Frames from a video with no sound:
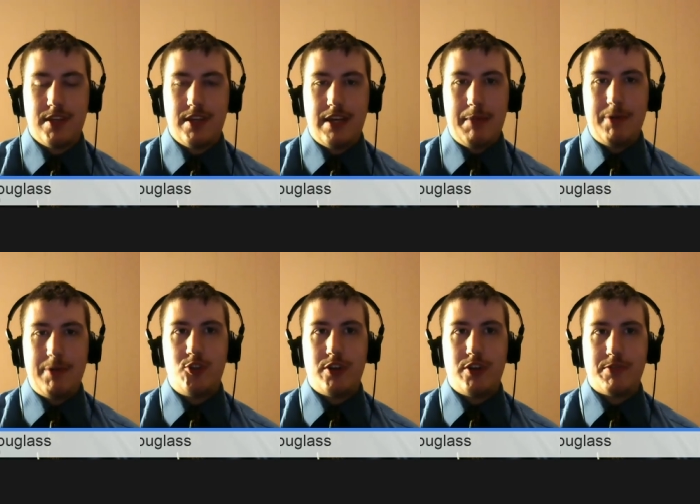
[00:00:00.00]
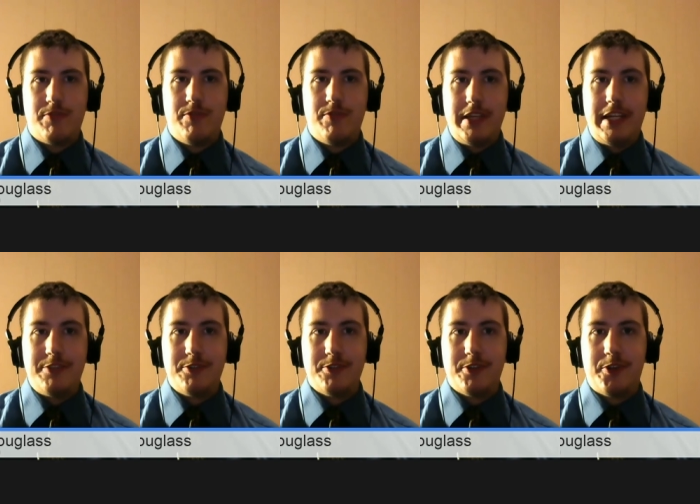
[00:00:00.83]
How about sharks with
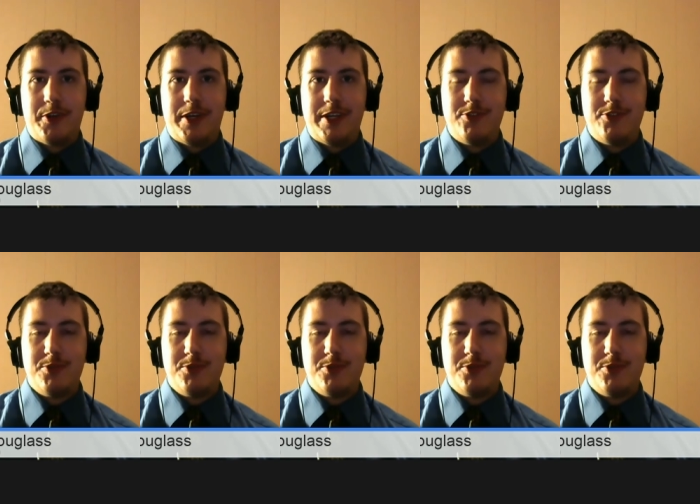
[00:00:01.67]
lasers on their heads?